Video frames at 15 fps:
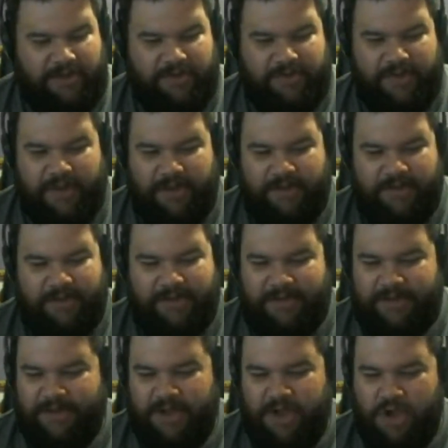I just think
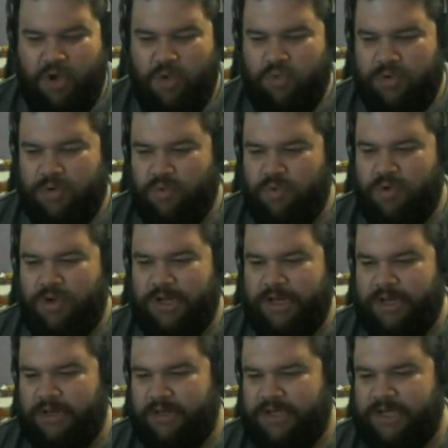we're
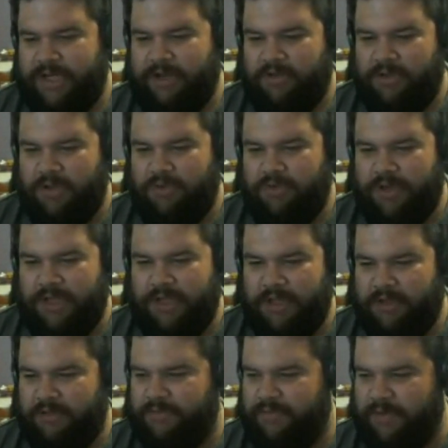one child
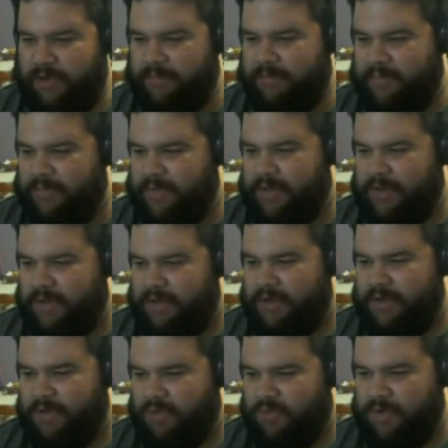ODing from
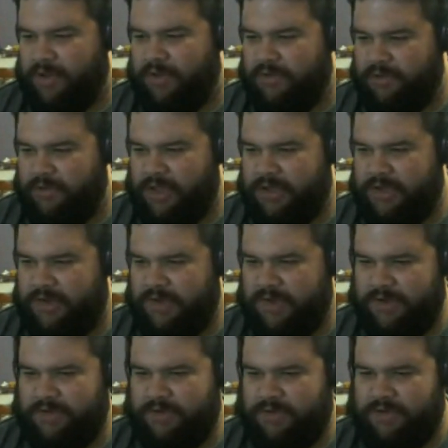a whole nother
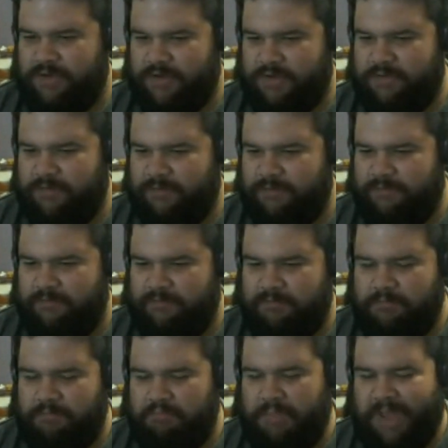legislation to just
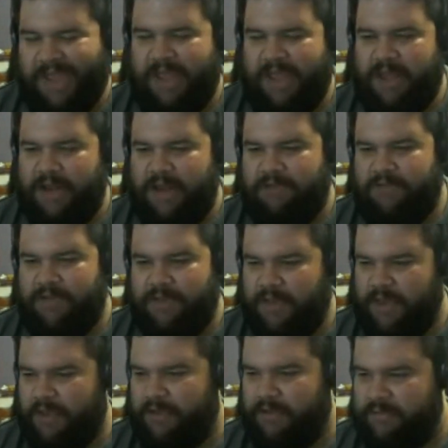ban
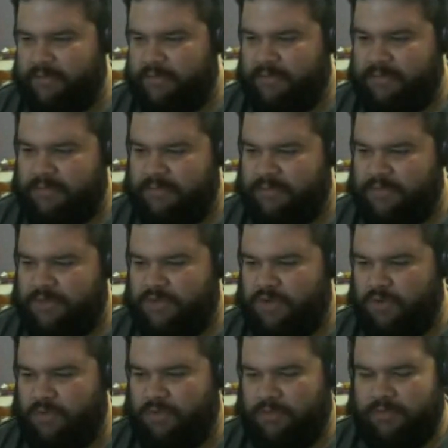everything,
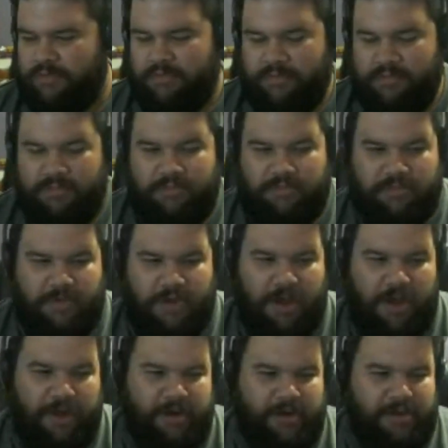total
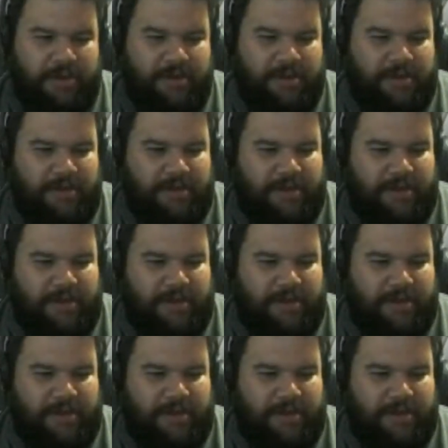gone.